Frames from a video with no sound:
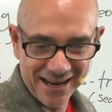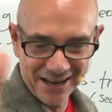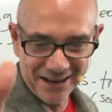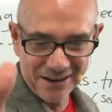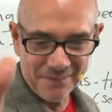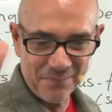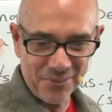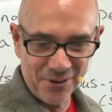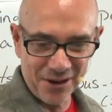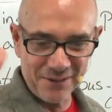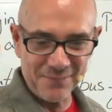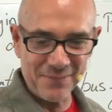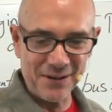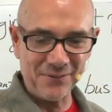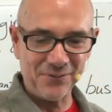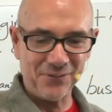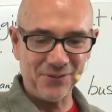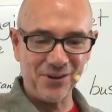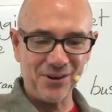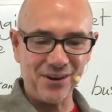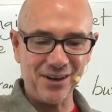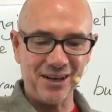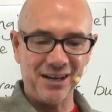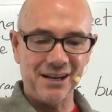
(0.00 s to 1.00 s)
an appointment
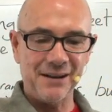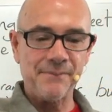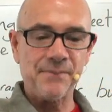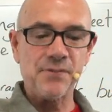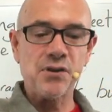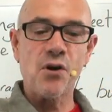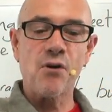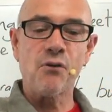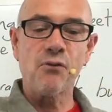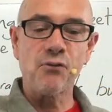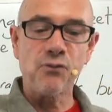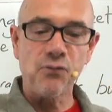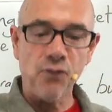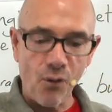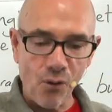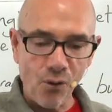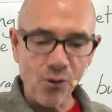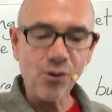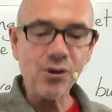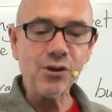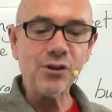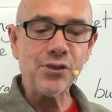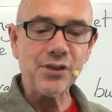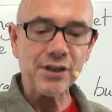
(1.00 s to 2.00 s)
for
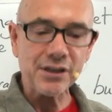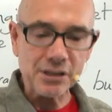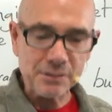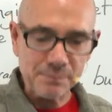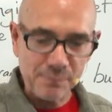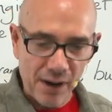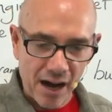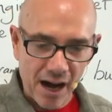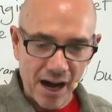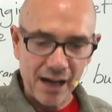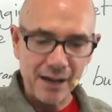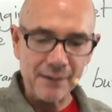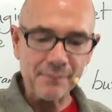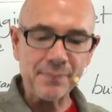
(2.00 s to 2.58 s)
for the spa.